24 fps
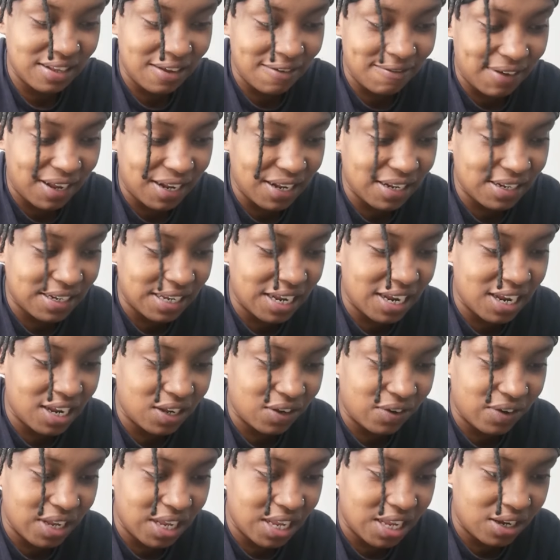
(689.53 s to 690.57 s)
They're validating
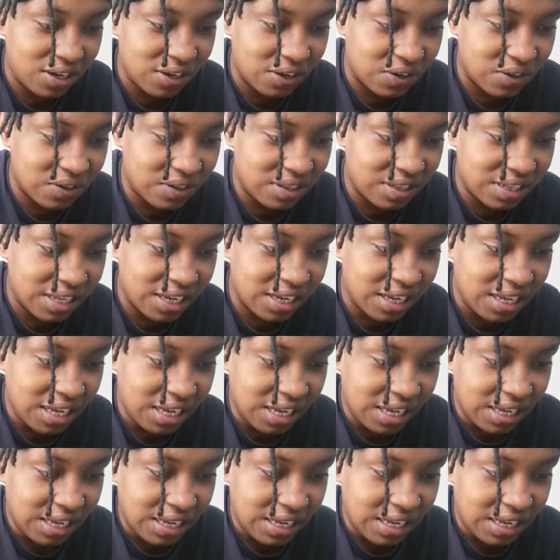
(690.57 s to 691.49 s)
your egos. They